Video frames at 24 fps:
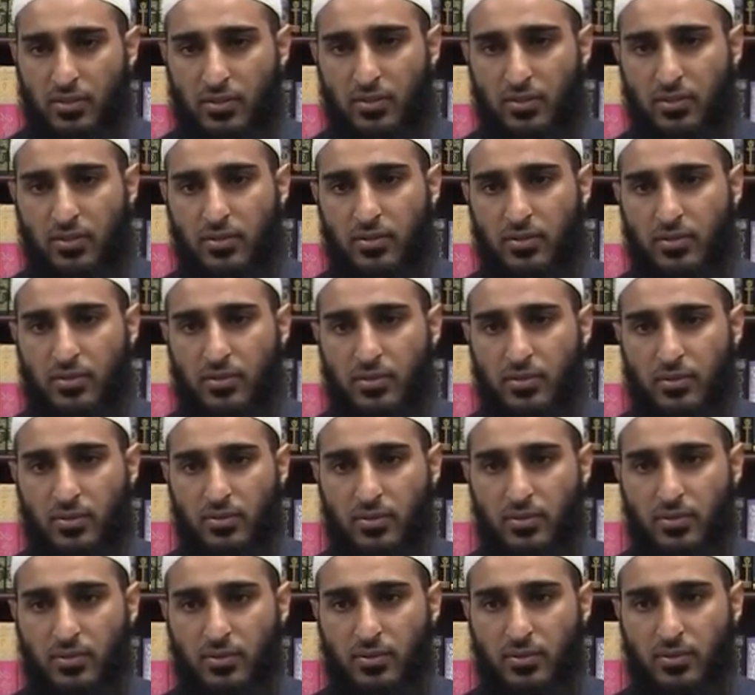
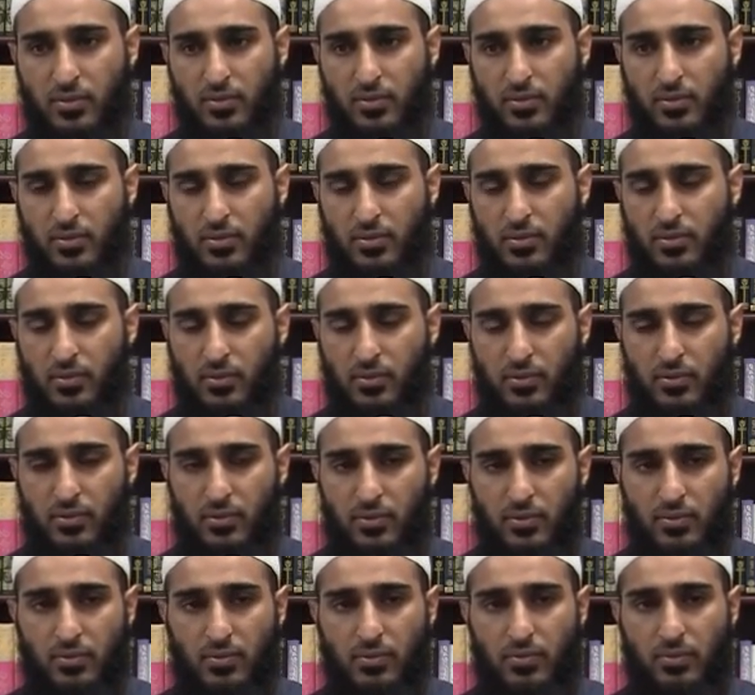
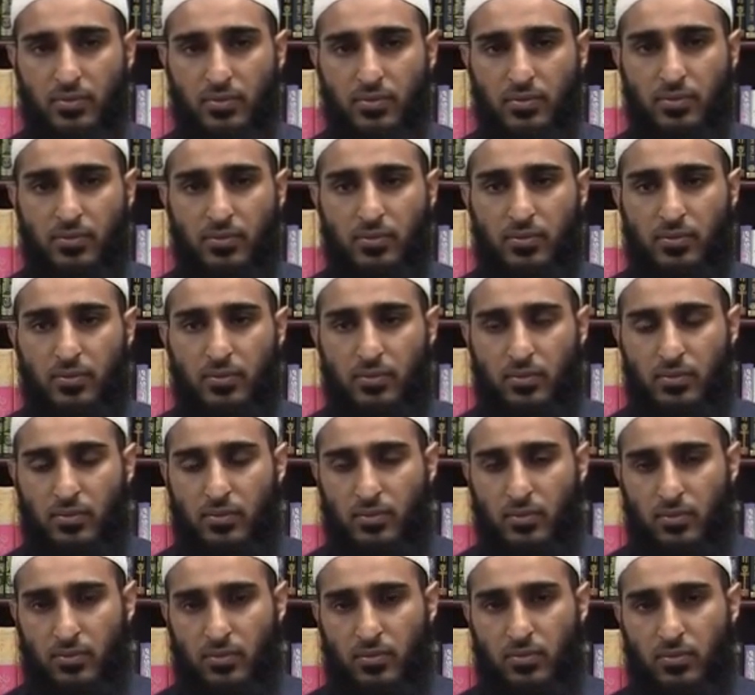
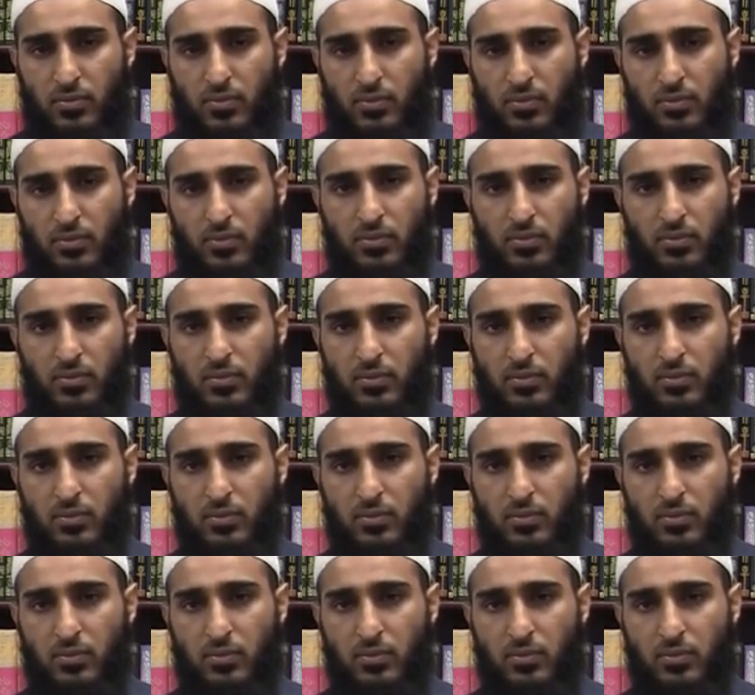No words are spoken by the person on screen.